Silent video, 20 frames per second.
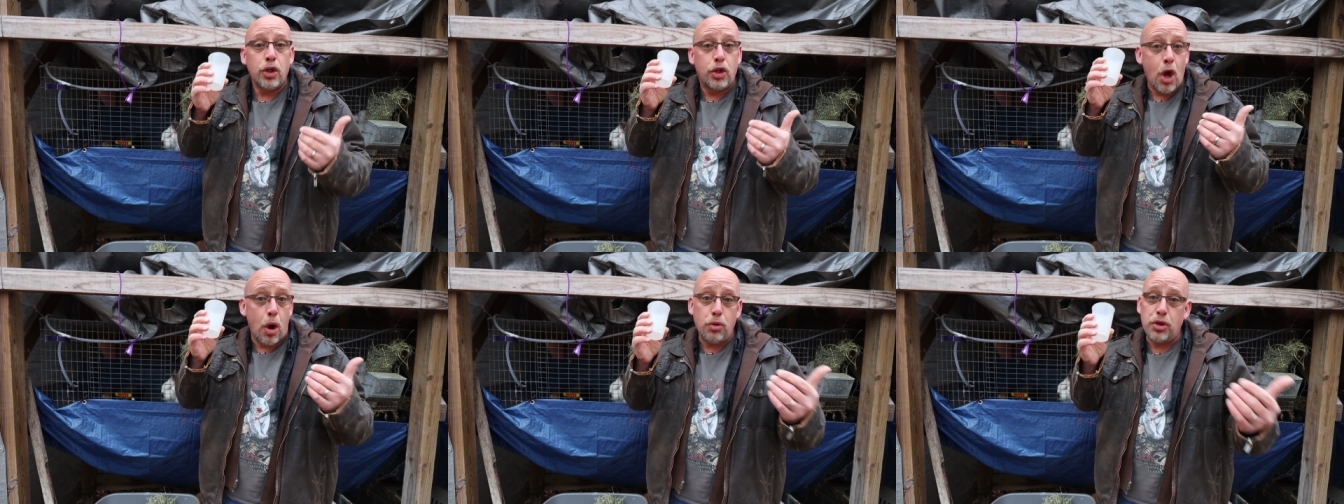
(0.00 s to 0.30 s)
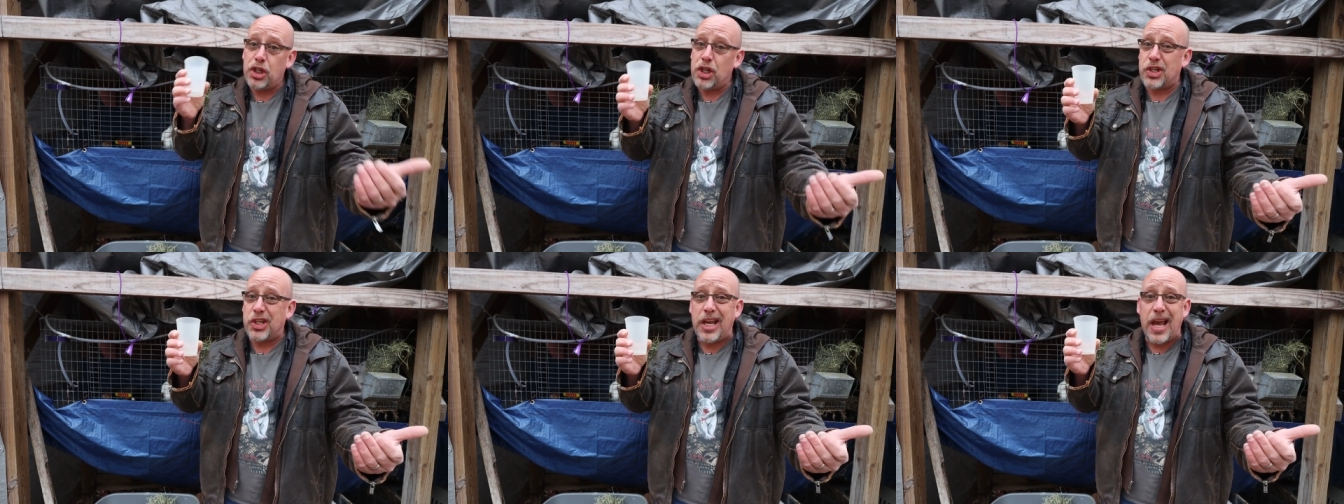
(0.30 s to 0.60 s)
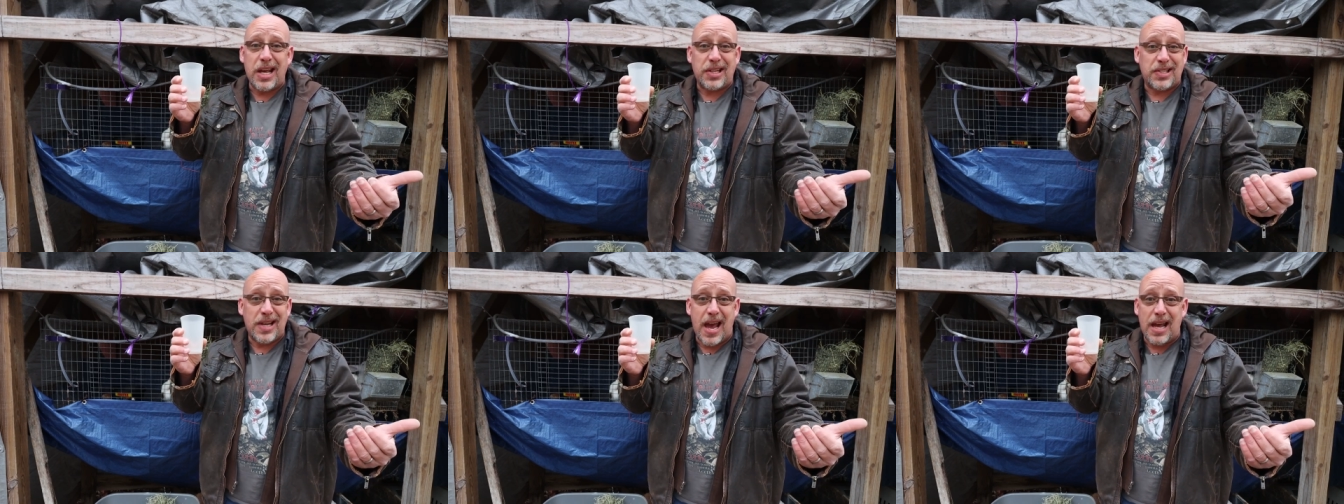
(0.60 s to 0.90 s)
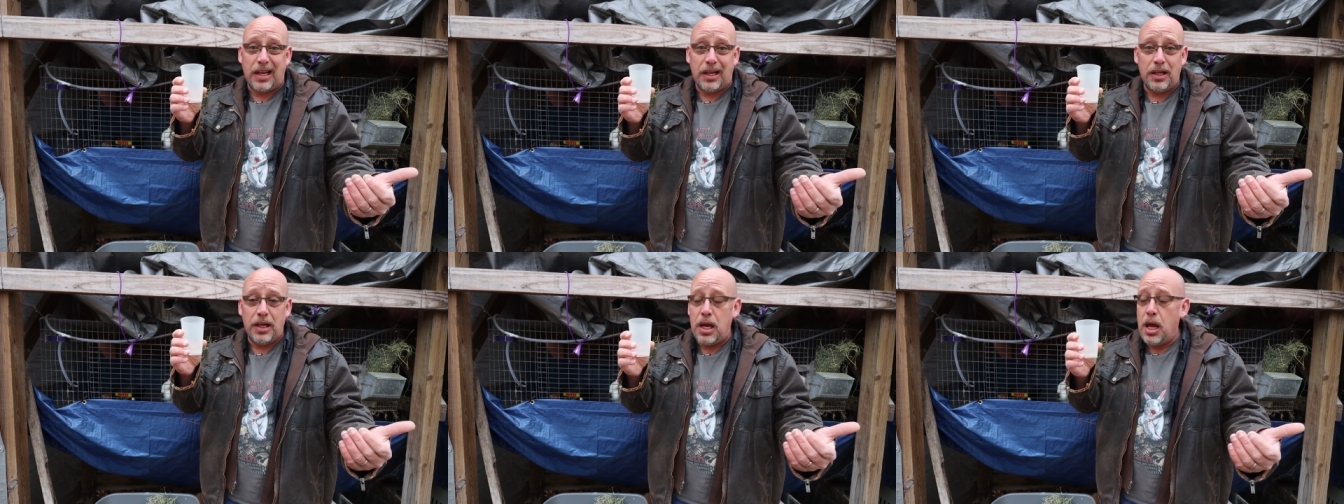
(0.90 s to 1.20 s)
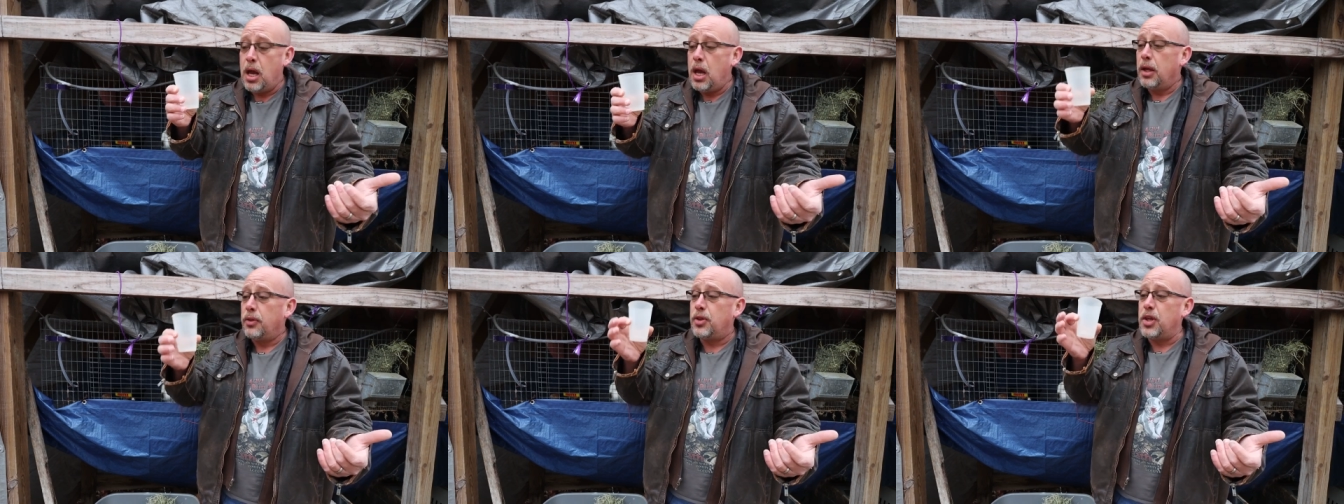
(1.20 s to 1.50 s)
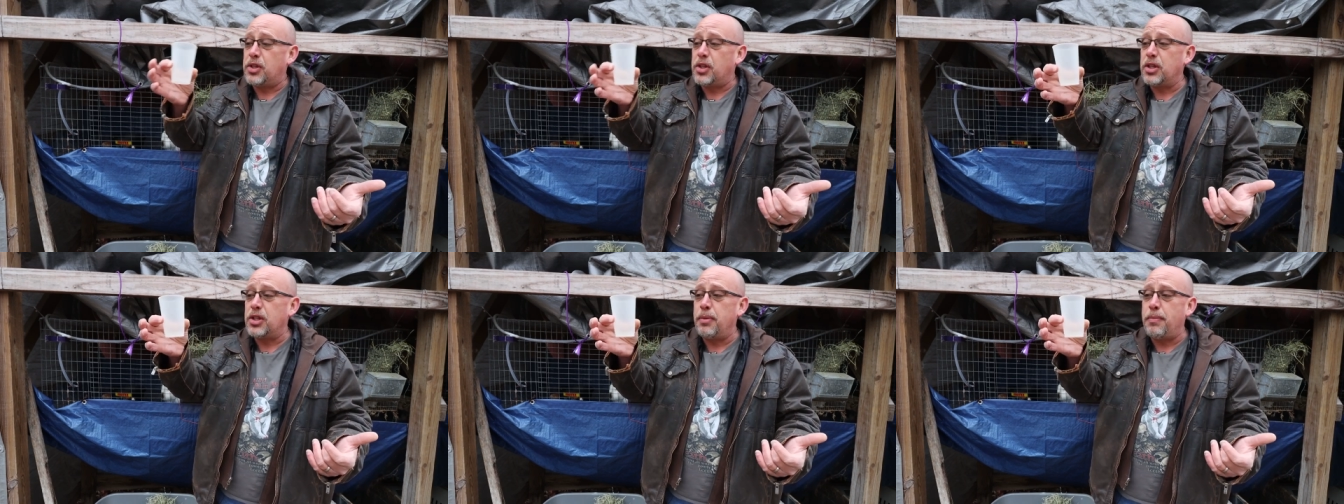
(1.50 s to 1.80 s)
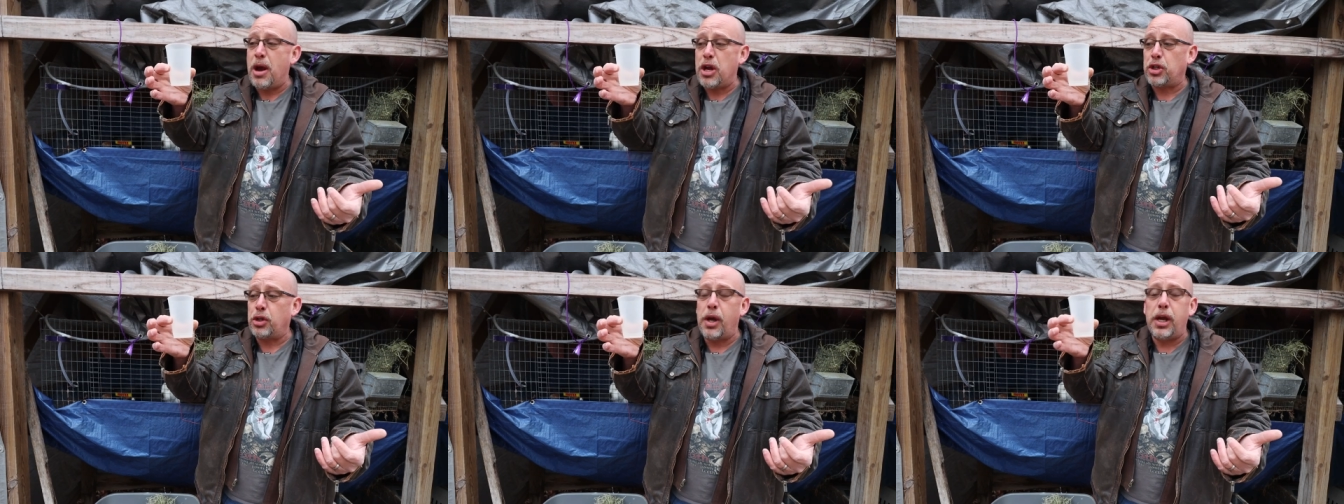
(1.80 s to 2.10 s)
Don't just guess at it. This is the
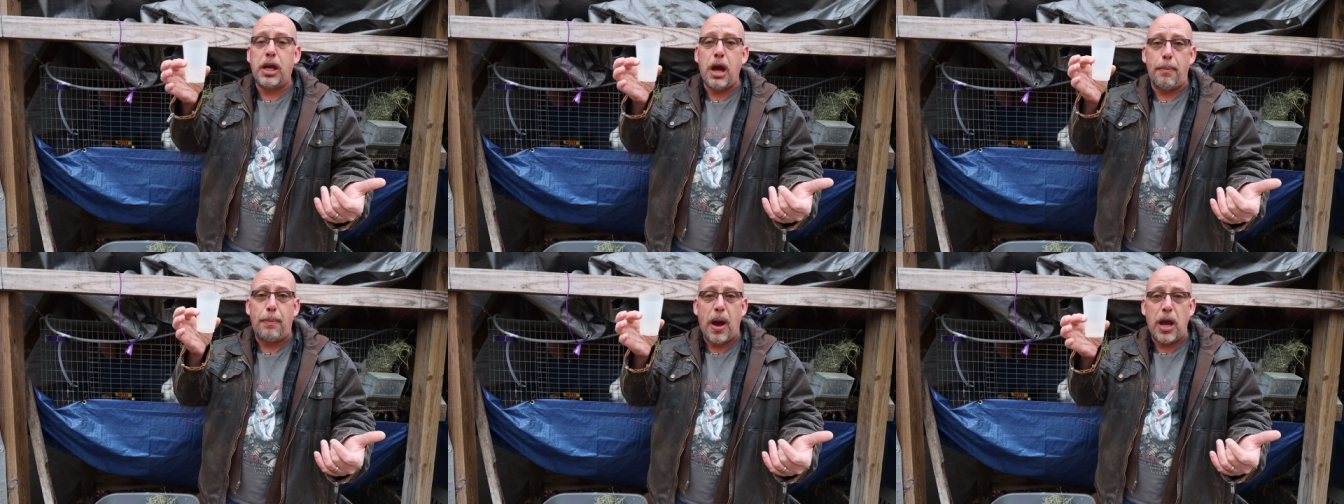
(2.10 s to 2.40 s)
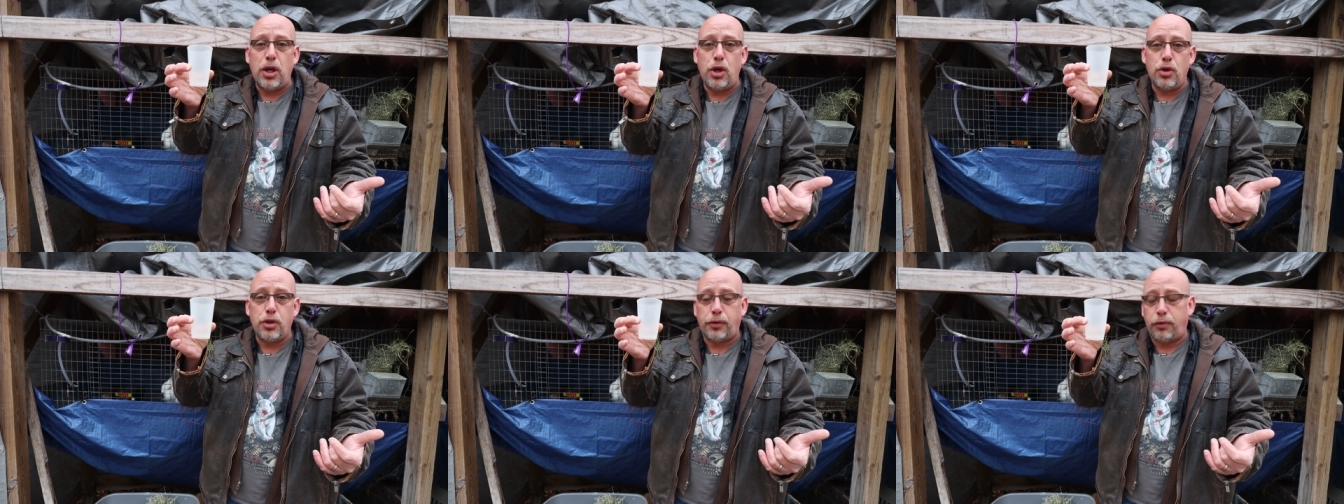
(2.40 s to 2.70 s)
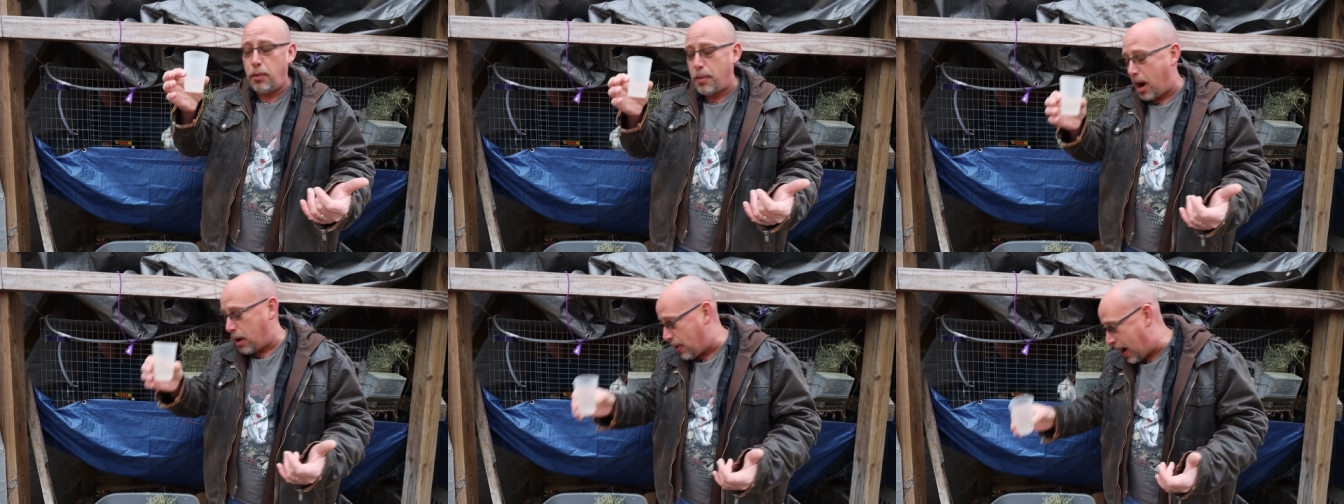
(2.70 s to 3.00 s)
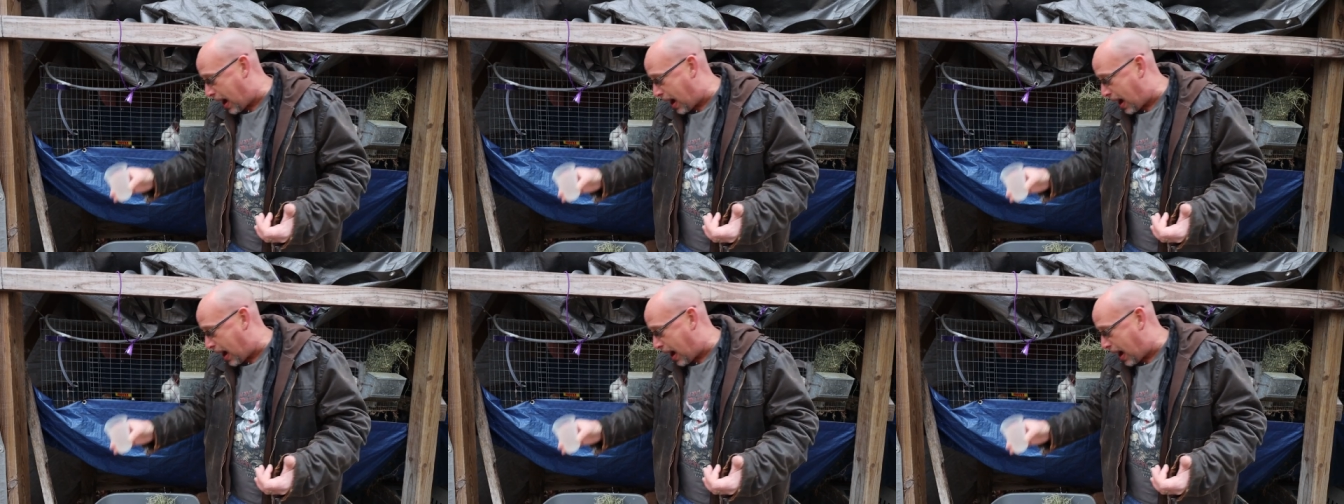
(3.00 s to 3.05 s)
measuring cup I use for my